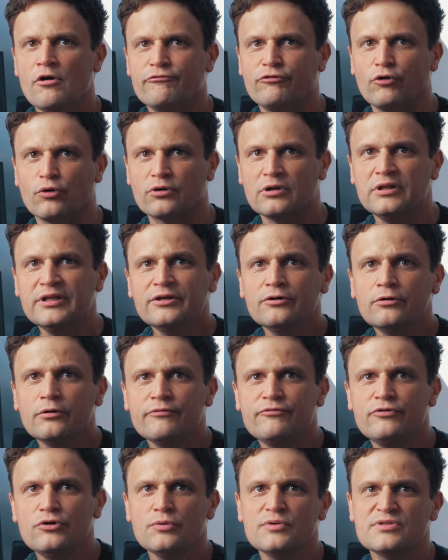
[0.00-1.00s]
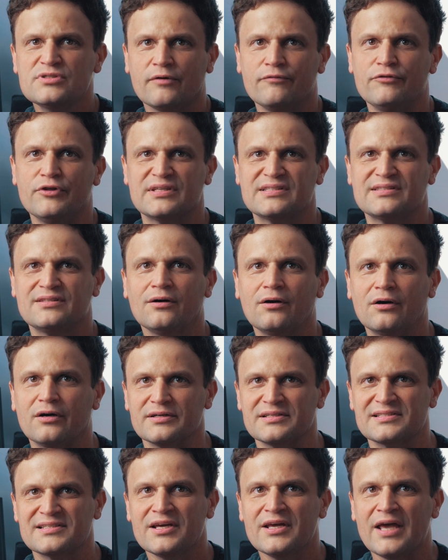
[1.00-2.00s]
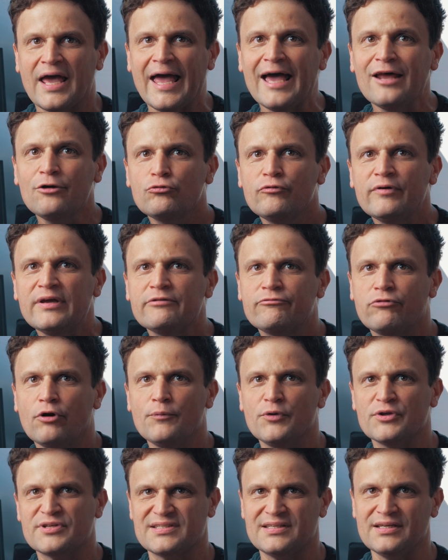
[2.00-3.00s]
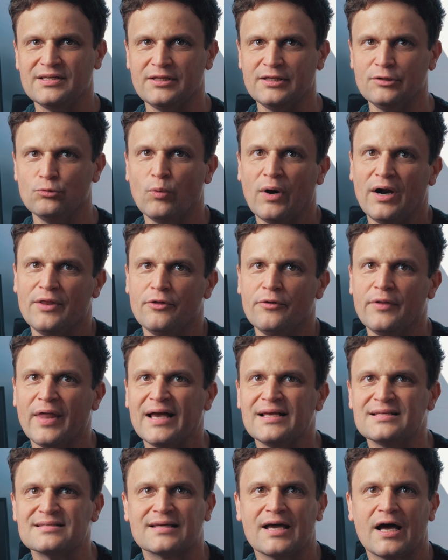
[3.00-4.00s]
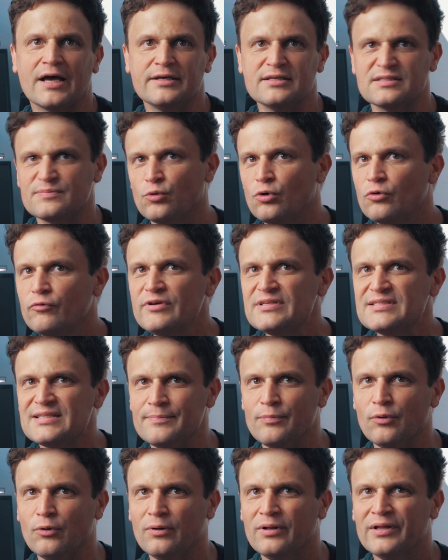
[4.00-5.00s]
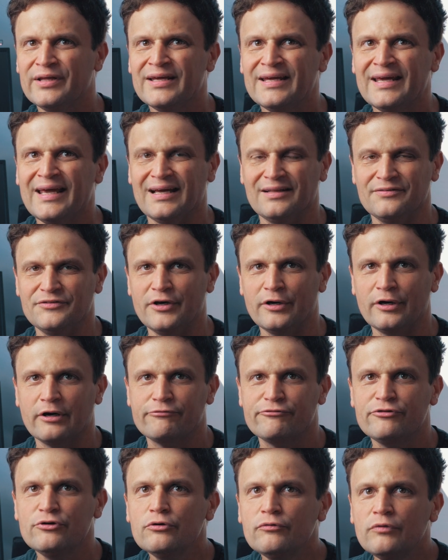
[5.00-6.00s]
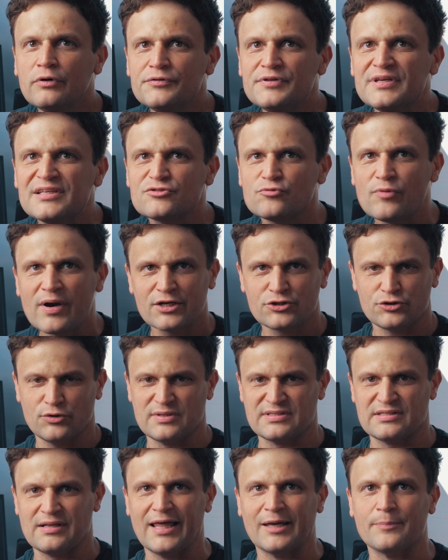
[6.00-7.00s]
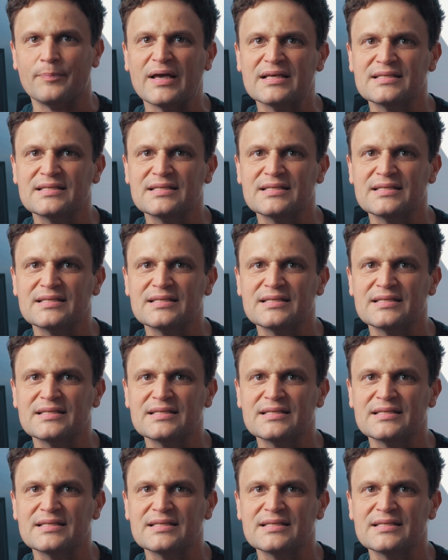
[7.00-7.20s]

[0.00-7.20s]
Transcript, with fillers: For clearer views of the stars, head away from the city where the night sky is more visible and there are fewer distractions like